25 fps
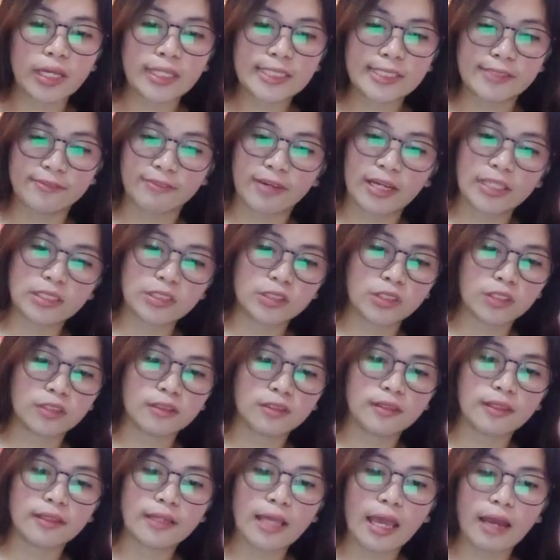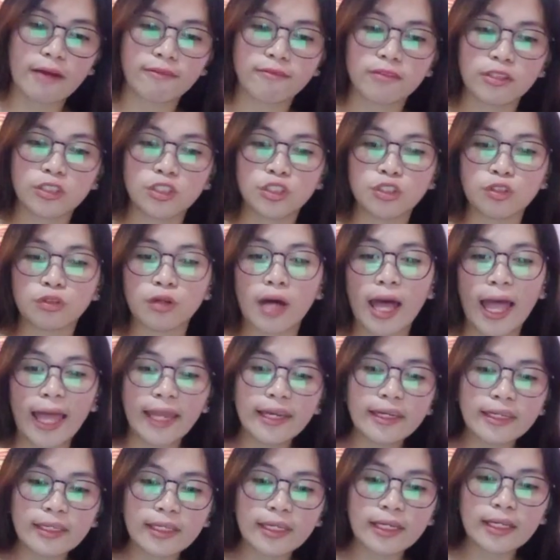is faster than ever due
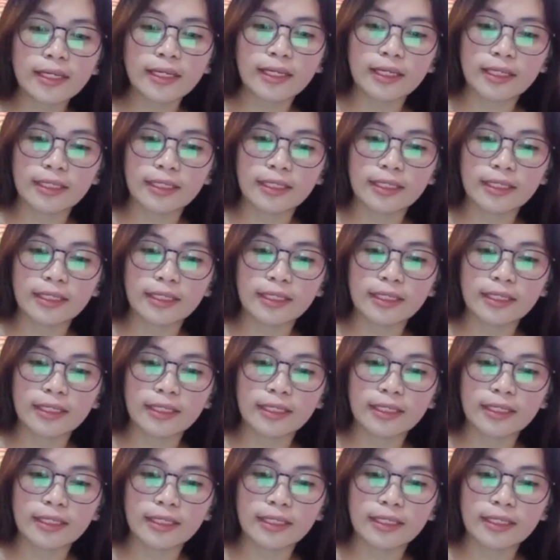handy,